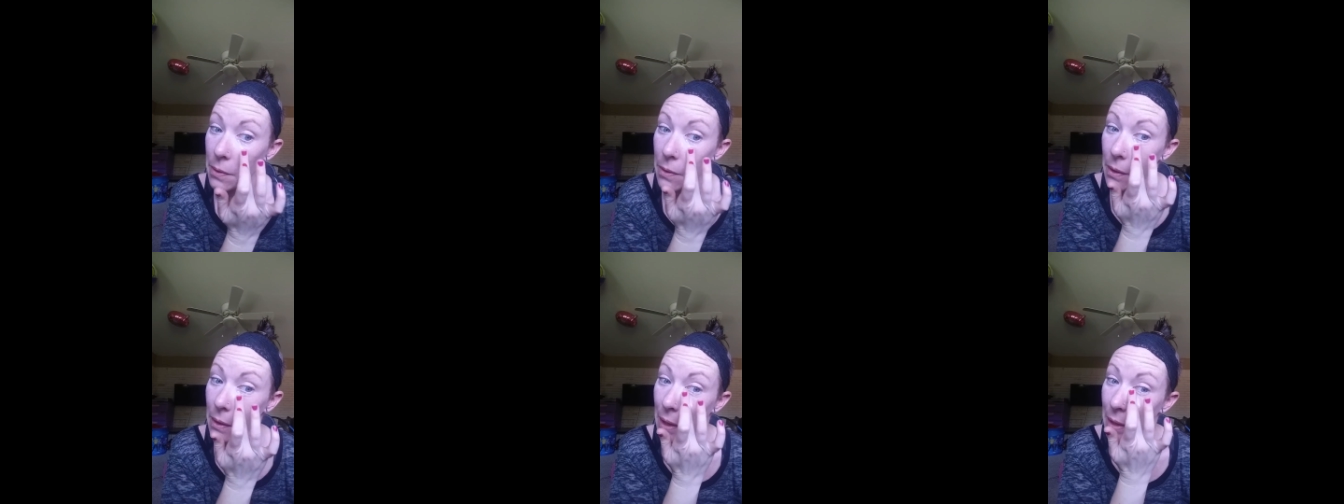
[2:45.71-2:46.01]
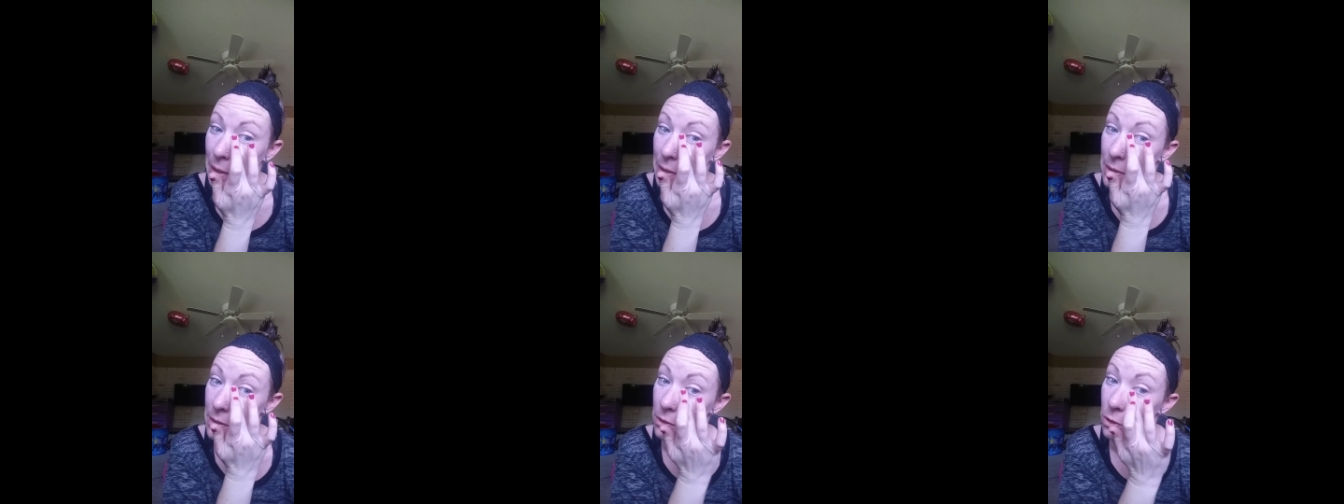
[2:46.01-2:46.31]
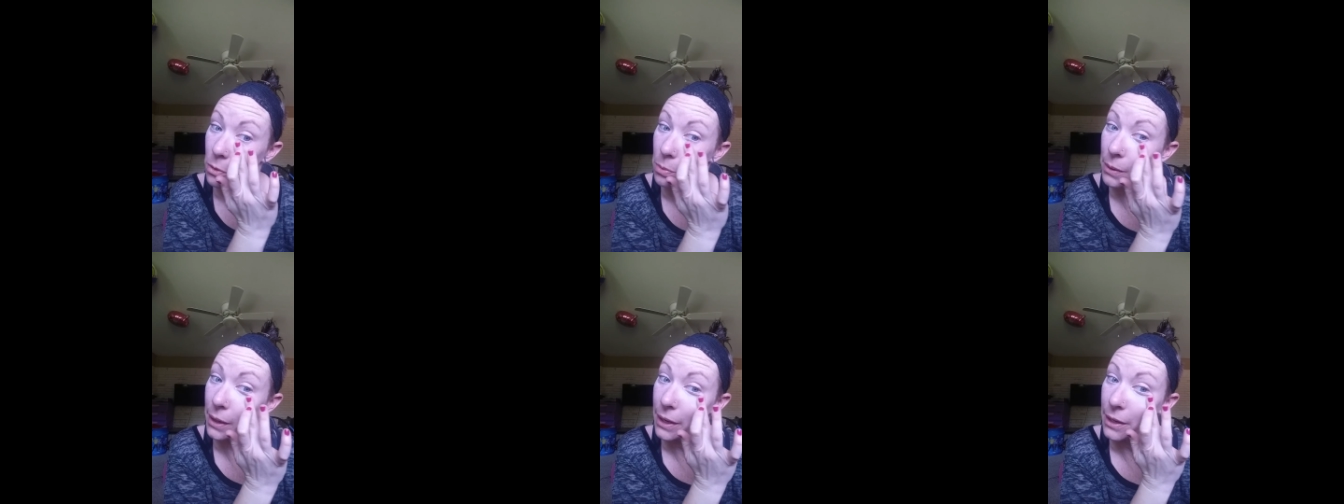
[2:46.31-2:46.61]
The light is a
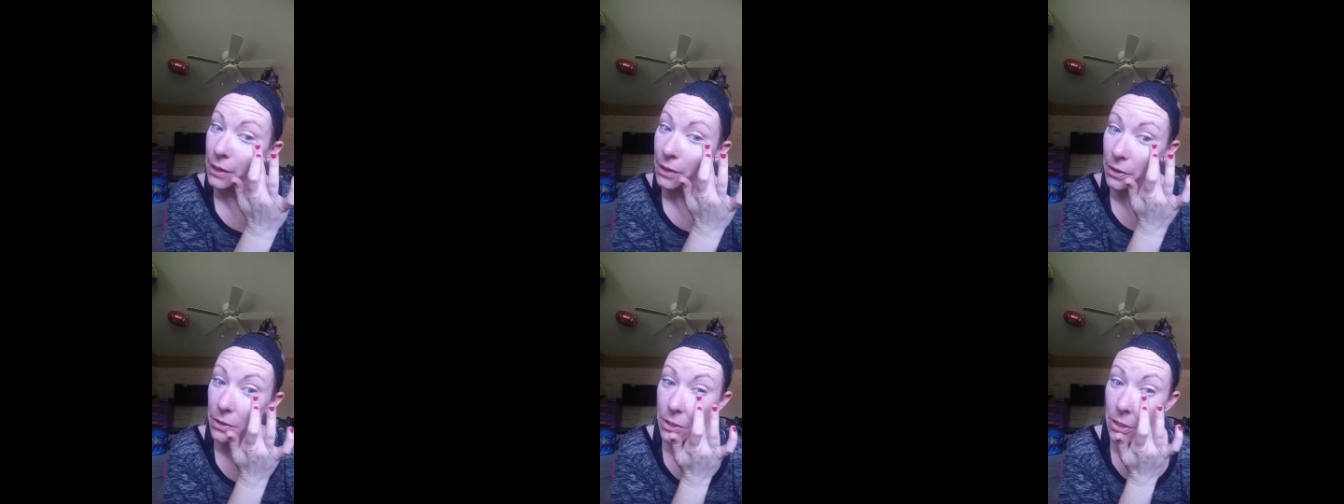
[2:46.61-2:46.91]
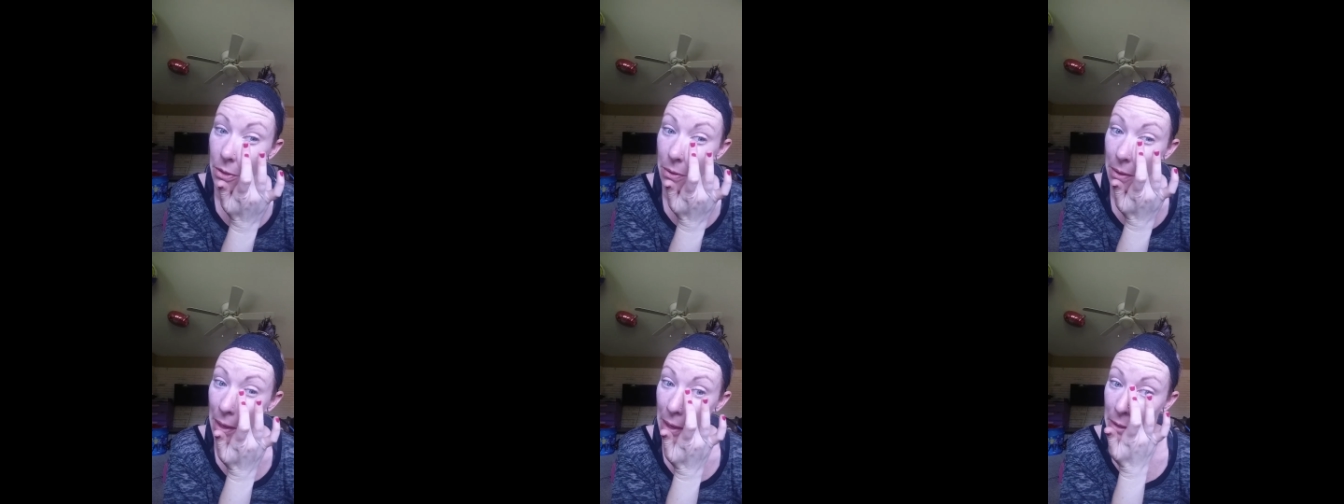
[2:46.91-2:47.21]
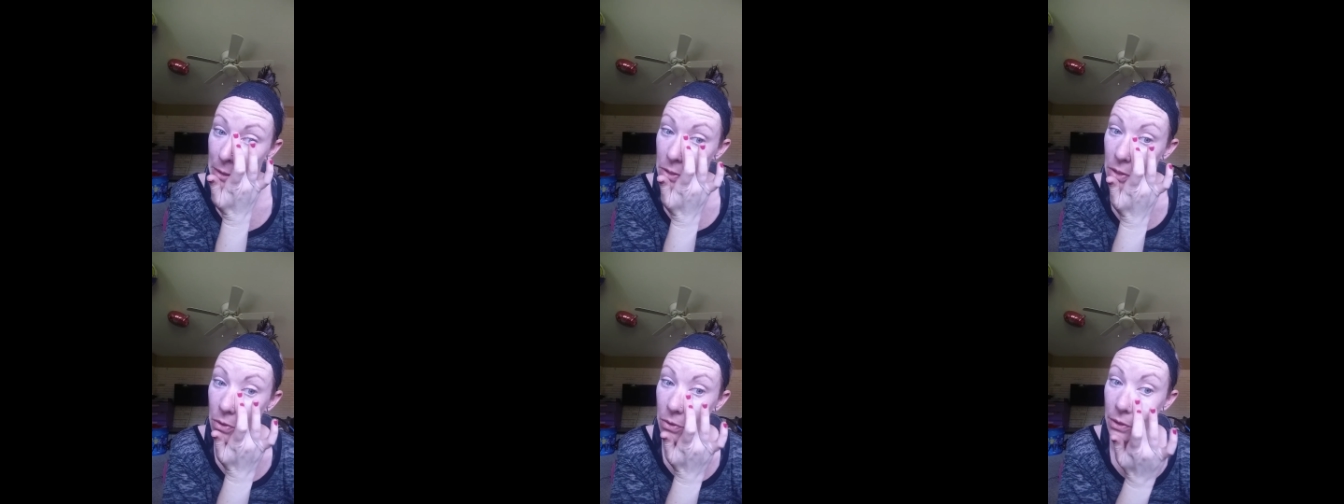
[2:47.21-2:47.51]
little bright in here, so you
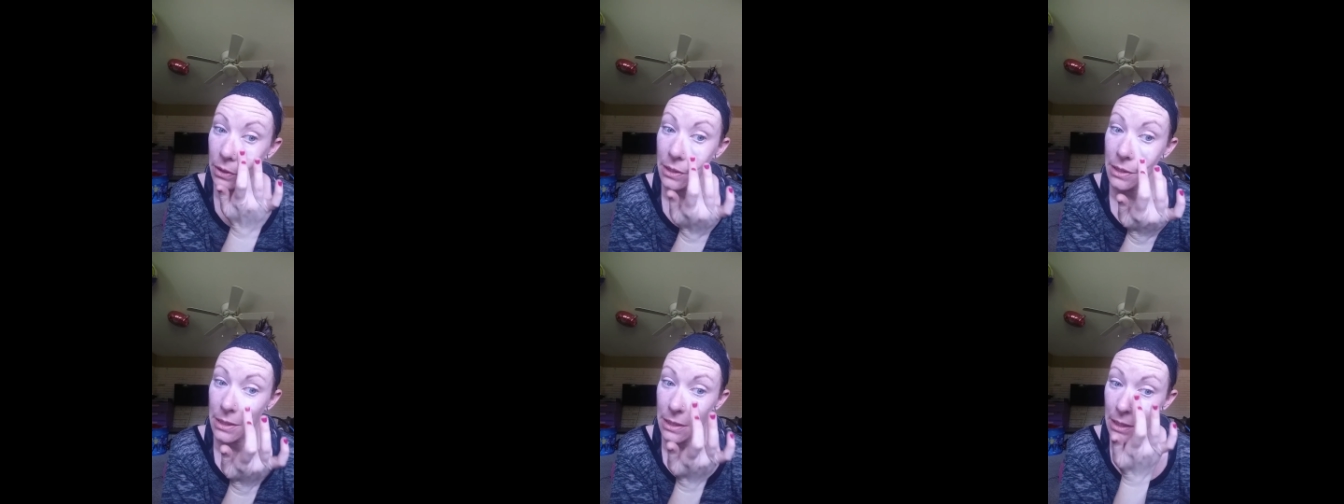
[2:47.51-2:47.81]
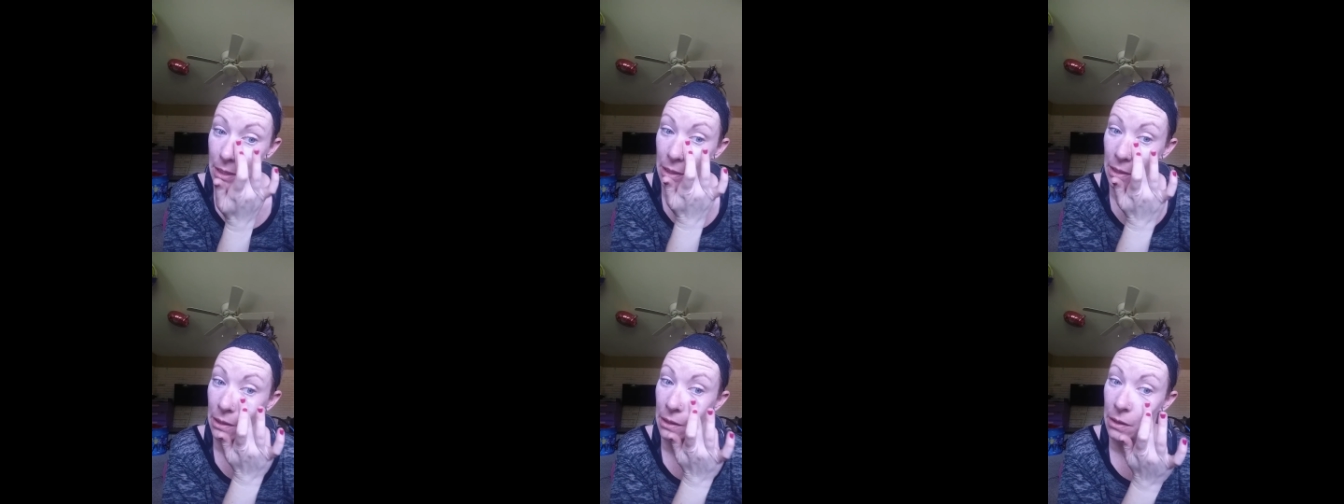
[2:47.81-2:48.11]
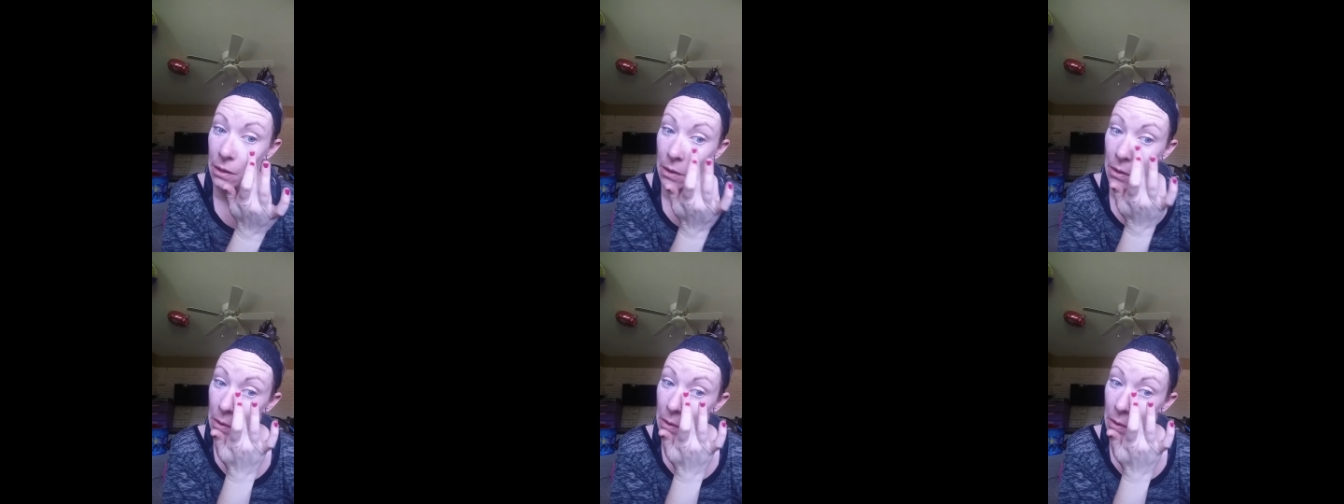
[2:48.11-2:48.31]
can't totally see